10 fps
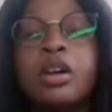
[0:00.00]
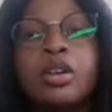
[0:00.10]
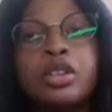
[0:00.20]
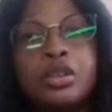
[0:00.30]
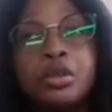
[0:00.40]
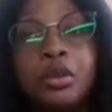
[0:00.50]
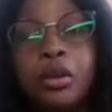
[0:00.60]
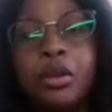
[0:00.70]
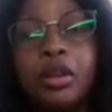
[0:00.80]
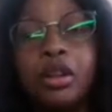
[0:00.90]

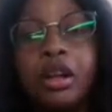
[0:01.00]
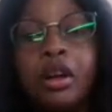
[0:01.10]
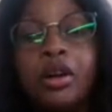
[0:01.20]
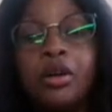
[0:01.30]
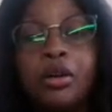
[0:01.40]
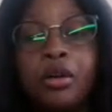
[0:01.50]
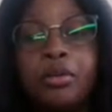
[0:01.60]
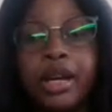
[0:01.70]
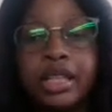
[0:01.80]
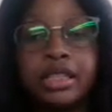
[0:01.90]
control, or
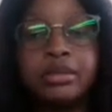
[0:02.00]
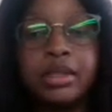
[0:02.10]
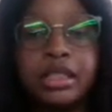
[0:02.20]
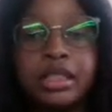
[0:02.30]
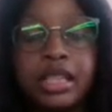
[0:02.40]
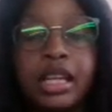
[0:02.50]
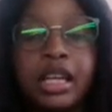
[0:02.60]
management.